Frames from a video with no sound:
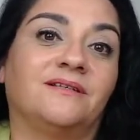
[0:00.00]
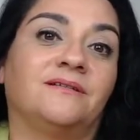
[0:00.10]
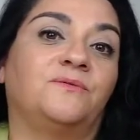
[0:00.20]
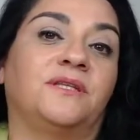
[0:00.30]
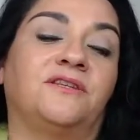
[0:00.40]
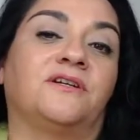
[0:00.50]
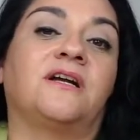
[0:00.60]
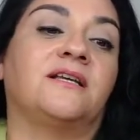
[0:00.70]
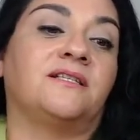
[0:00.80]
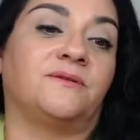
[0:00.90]
your
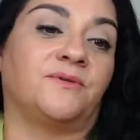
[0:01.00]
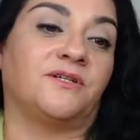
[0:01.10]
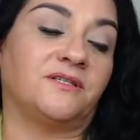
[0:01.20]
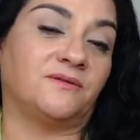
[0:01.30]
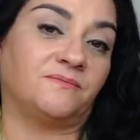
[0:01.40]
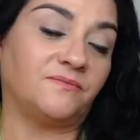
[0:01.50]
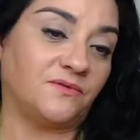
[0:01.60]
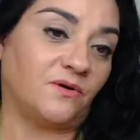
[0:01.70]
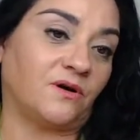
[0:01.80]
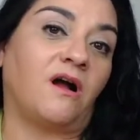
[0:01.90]
customers
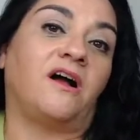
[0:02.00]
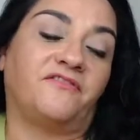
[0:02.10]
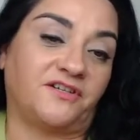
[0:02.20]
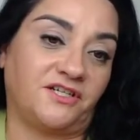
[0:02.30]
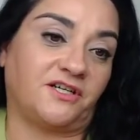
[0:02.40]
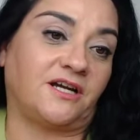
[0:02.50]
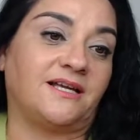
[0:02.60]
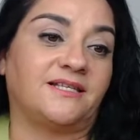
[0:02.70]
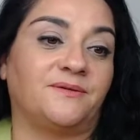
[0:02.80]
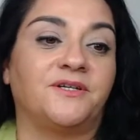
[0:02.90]
or offer to your
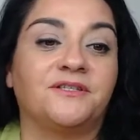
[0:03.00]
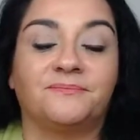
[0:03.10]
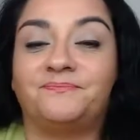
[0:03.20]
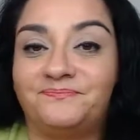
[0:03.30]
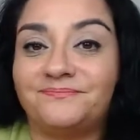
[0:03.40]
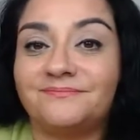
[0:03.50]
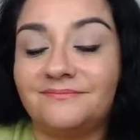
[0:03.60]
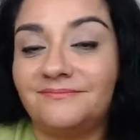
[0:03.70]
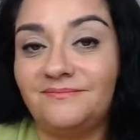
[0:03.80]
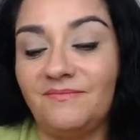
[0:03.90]
customers.
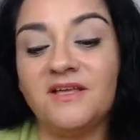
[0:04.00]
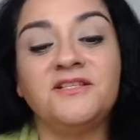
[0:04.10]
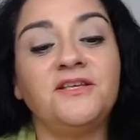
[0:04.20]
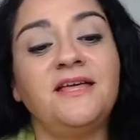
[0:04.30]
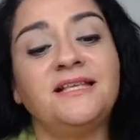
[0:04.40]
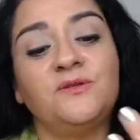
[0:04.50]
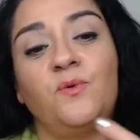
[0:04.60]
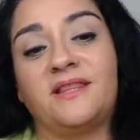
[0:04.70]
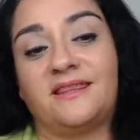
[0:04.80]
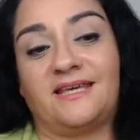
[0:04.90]
So that's
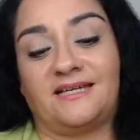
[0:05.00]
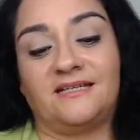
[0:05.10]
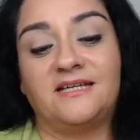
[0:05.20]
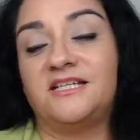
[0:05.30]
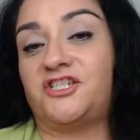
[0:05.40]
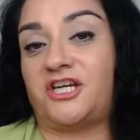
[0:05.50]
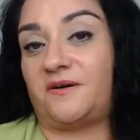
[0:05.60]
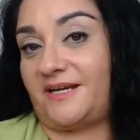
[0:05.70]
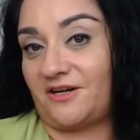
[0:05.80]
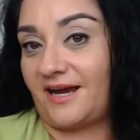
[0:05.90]
one thing,
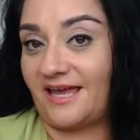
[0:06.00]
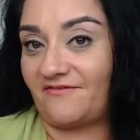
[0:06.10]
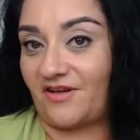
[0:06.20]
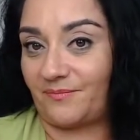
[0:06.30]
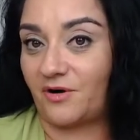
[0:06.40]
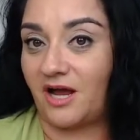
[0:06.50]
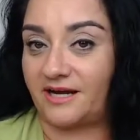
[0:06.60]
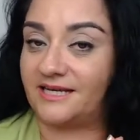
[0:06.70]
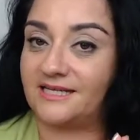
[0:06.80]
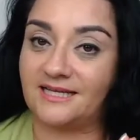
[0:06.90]
sharing your Avon
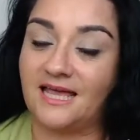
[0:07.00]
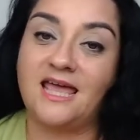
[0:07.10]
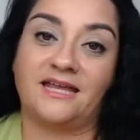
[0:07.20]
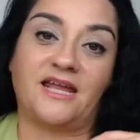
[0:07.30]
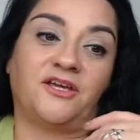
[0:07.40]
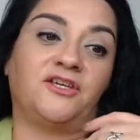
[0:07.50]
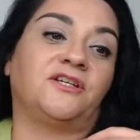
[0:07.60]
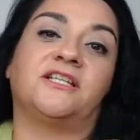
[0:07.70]
products. Now you can